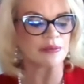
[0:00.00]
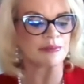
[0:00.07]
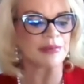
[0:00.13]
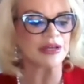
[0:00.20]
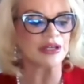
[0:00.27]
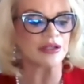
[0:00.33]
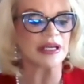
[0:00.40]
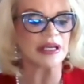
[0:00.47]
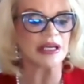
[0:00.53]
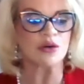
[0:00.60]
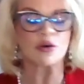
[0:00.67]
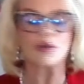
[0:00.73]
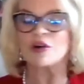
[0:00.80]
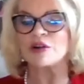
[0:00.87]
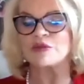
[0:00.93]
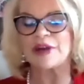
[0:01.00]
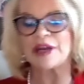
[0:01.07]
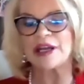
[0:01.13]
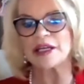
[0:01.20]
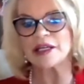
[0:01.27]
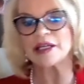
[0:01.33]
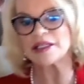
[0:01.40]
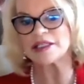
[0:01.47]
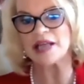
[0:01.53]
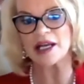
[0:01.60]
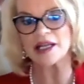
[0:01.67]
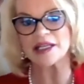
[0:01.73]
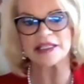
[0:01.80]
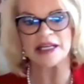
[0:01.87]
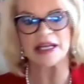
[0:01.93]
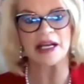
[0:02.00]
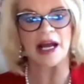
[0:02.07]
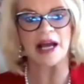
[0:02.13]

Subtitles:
building an oil rig in Kazakhstan,